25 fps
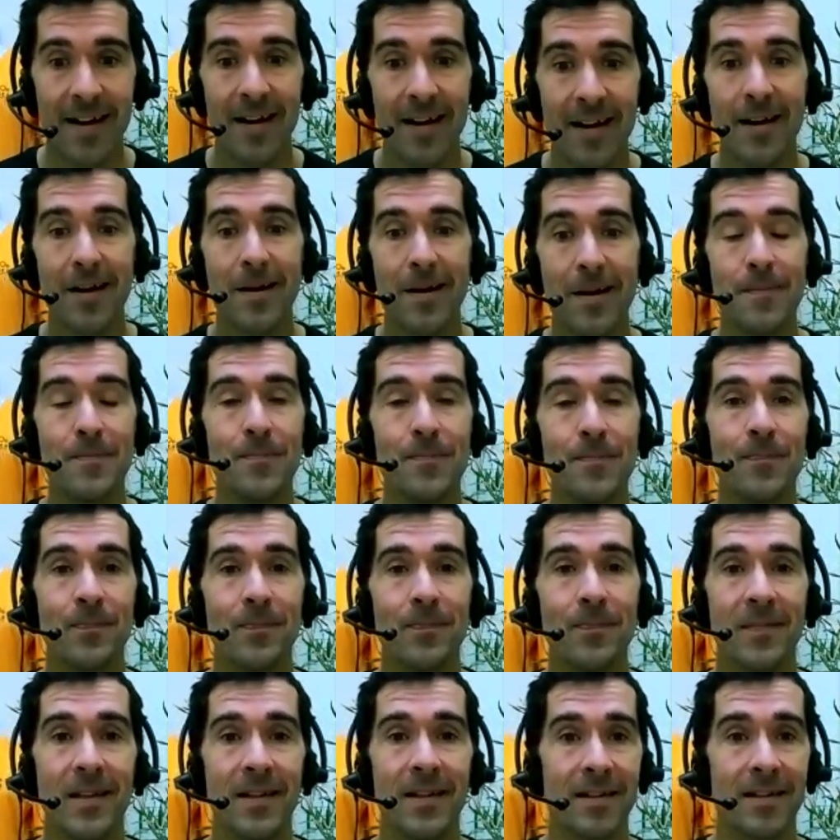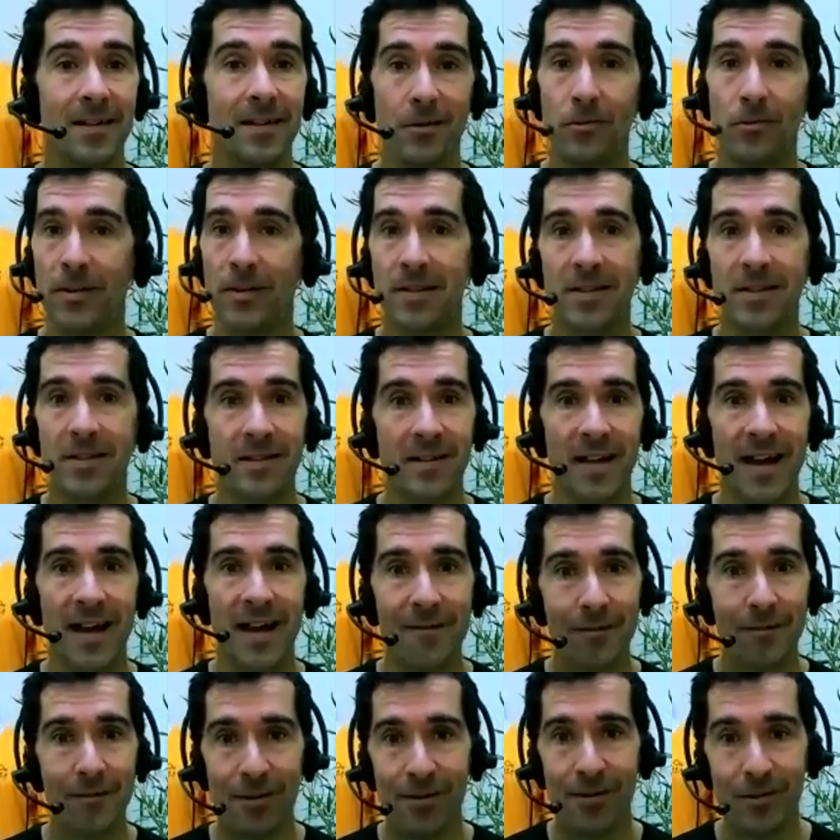And Chris and
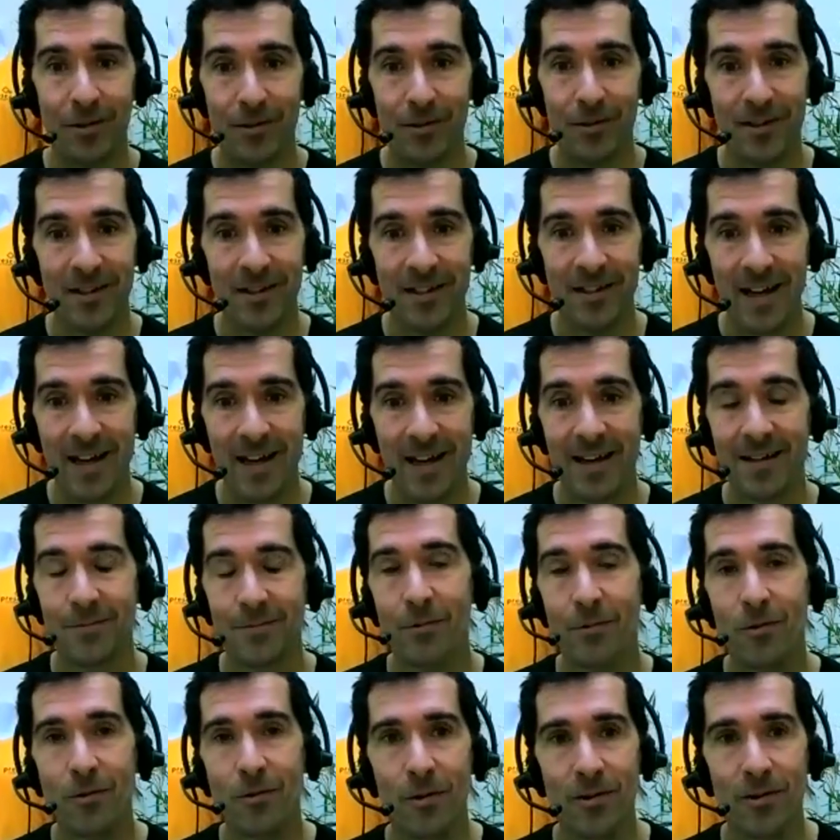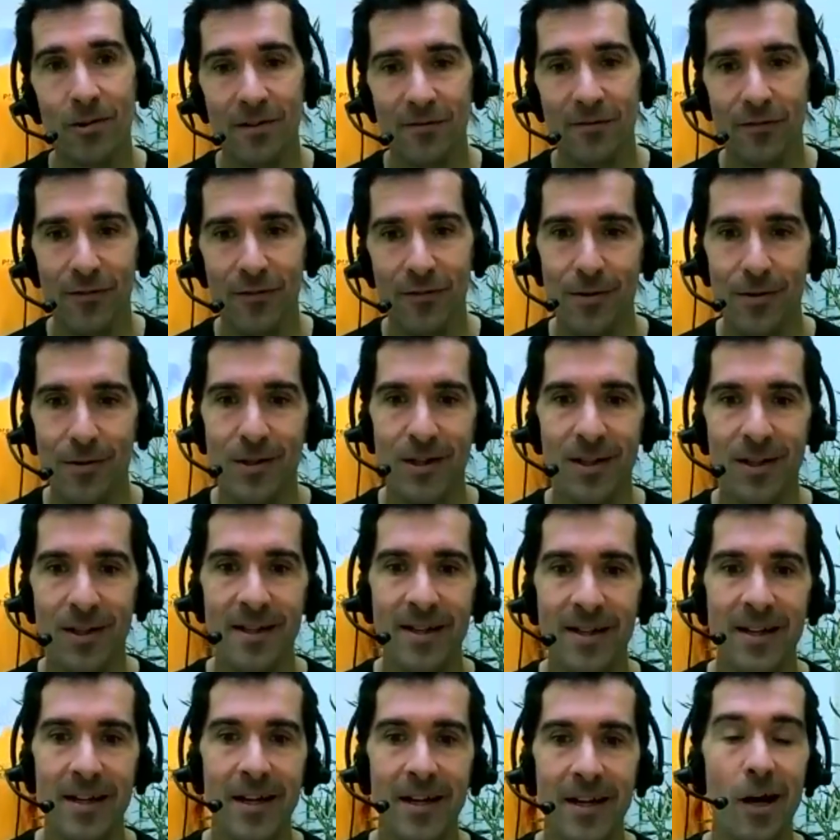everyone who's joined today and will watch in future,
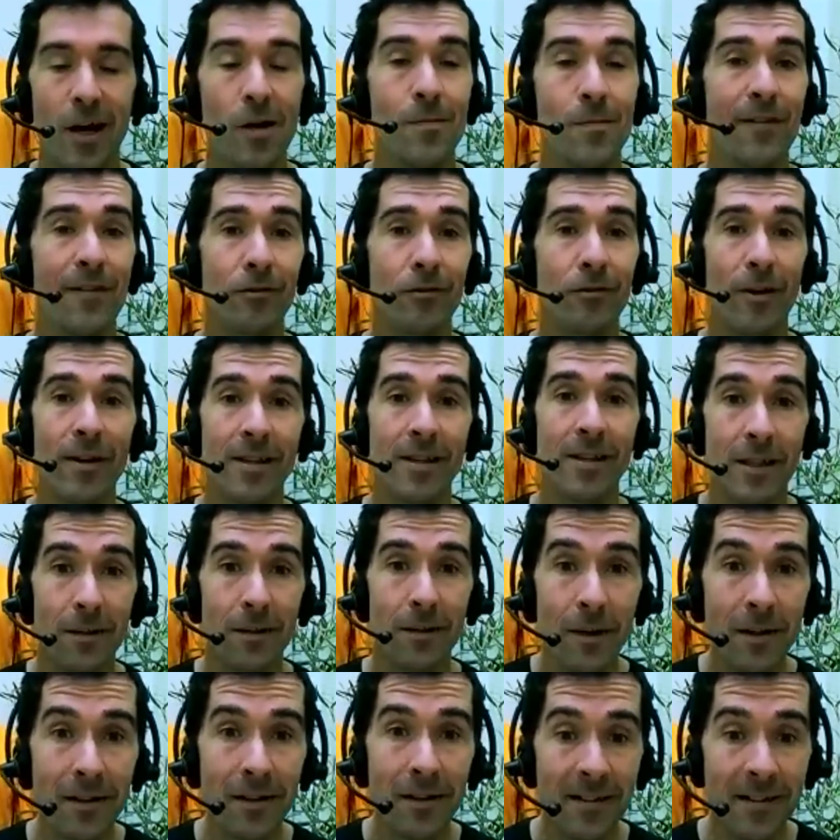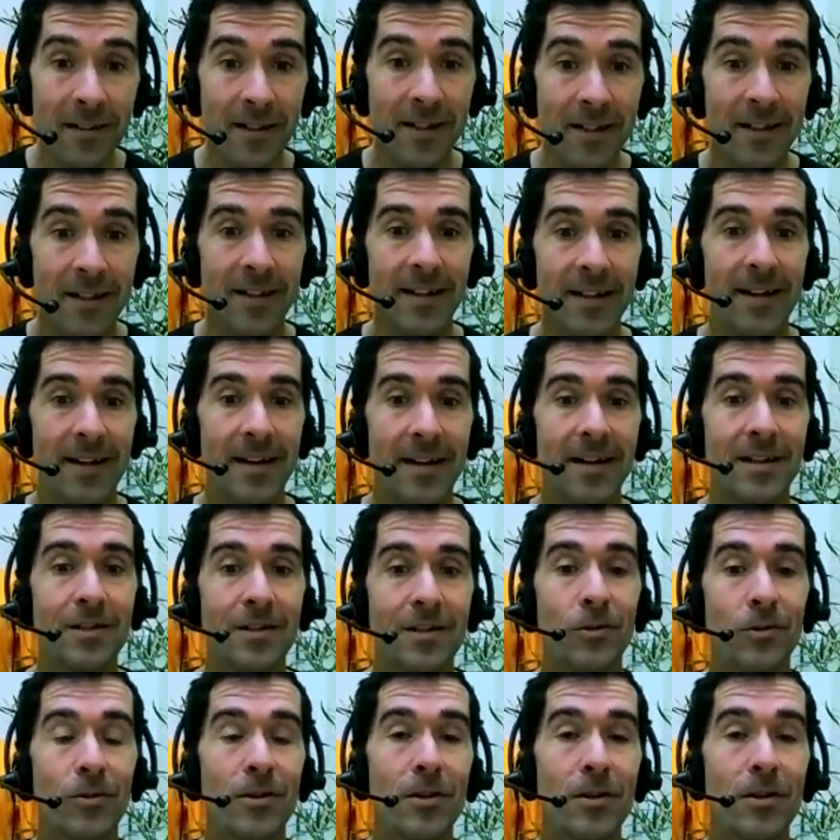I hope you have a great summer.
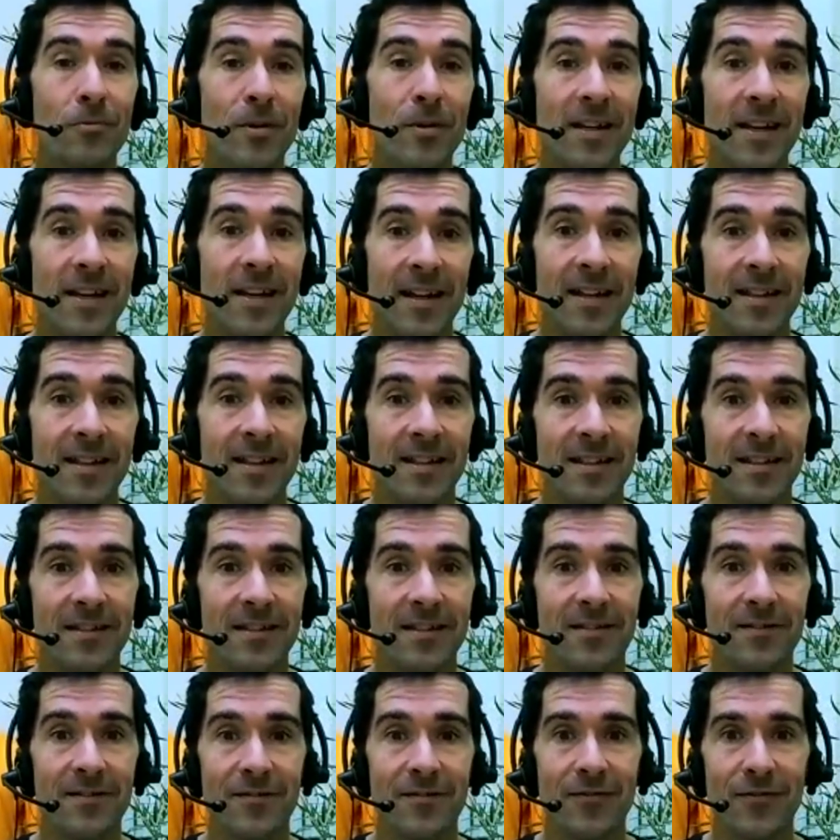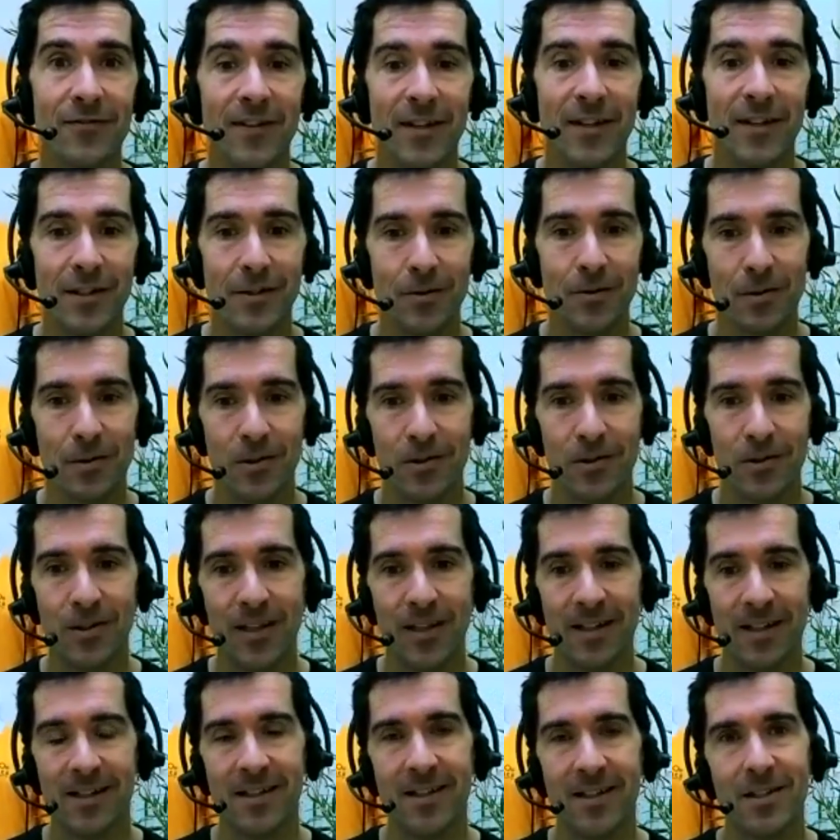Enjoy your weekends, and fingers crossed you
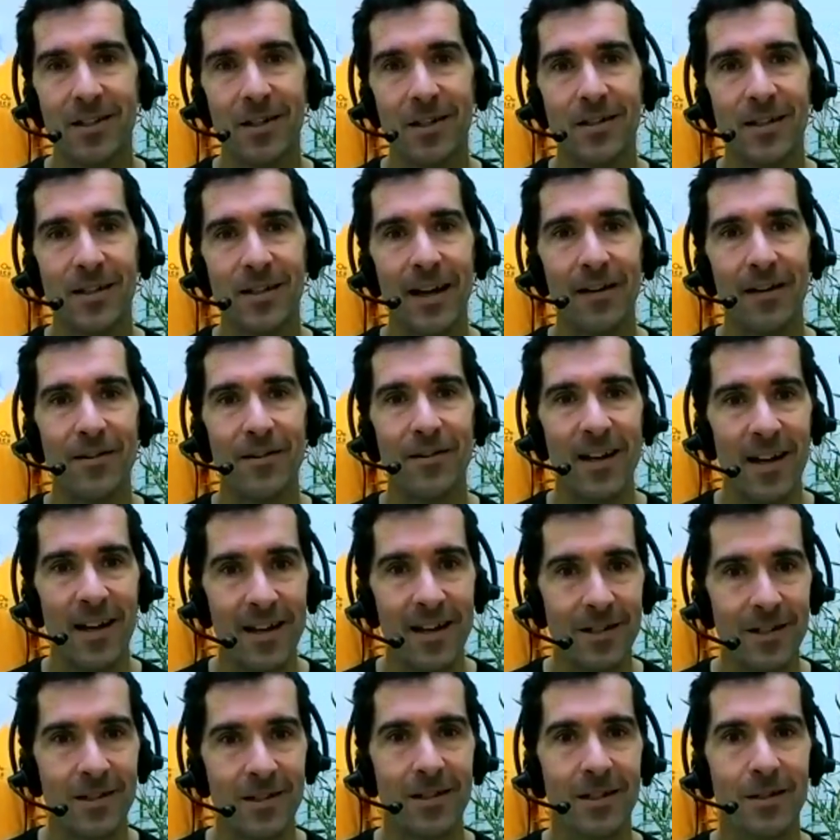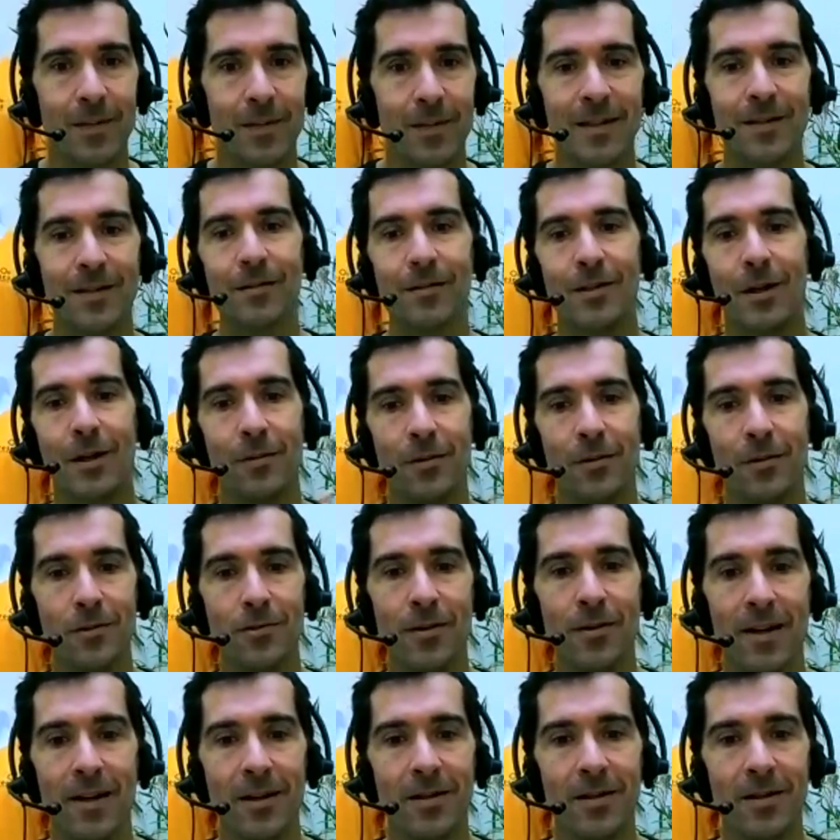get the chance to get out in nature, spend some time on the
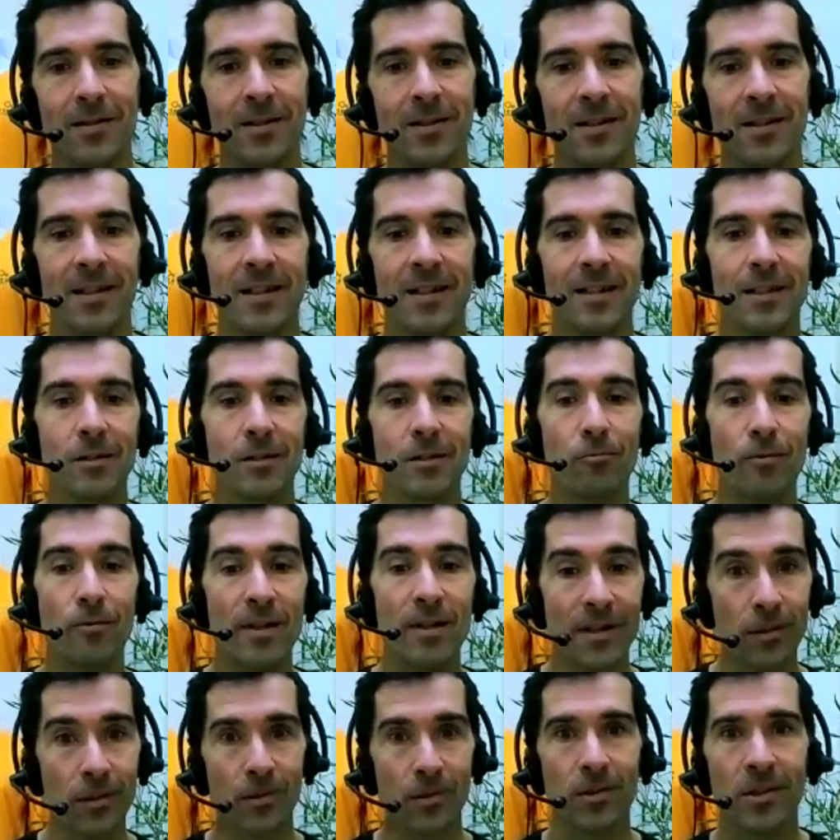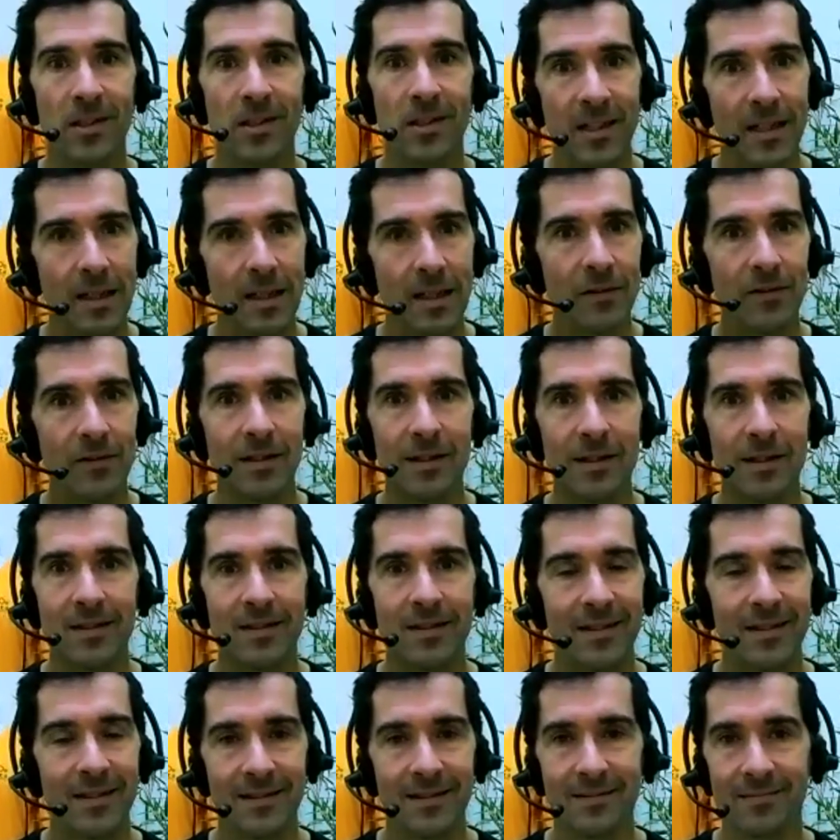trails to resource yourselves
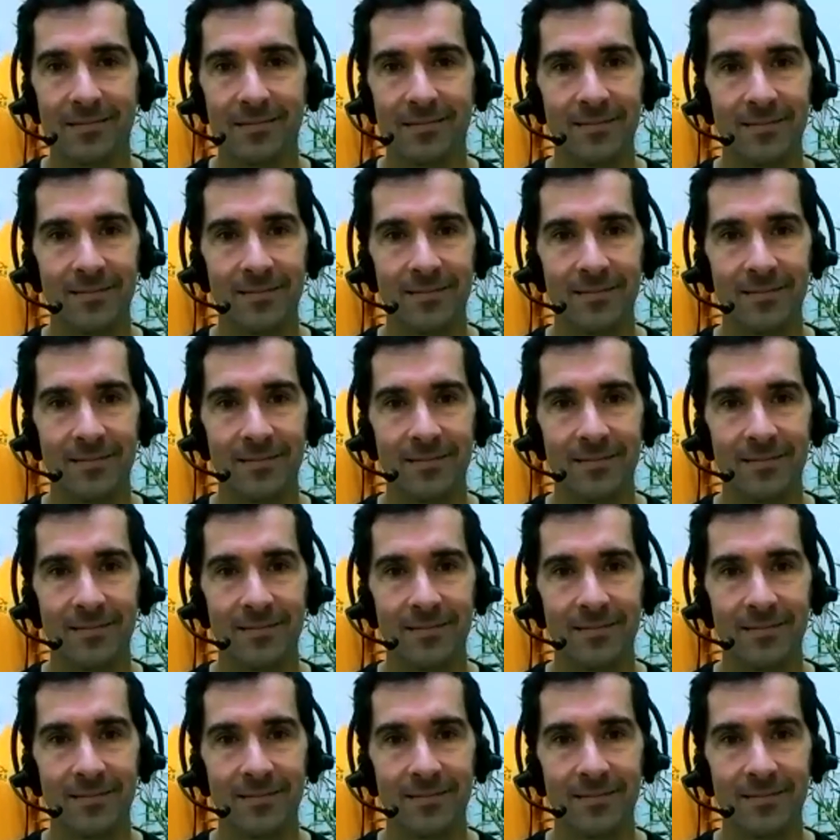and